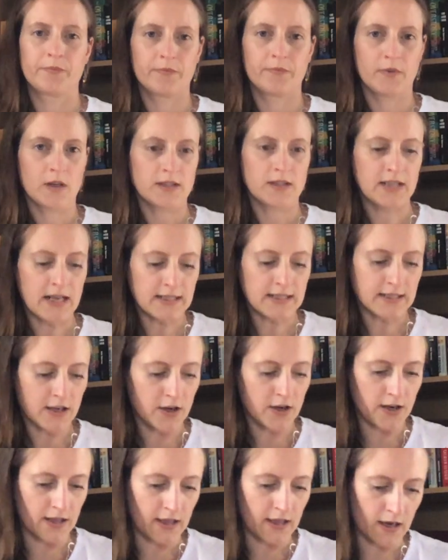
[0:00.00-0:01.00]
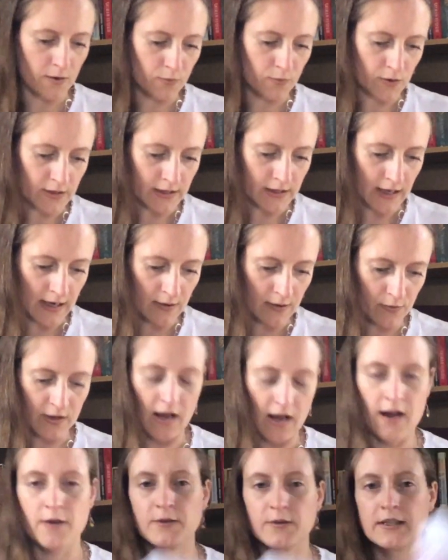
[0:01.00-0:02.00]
So that's the only thing I would say. Is I was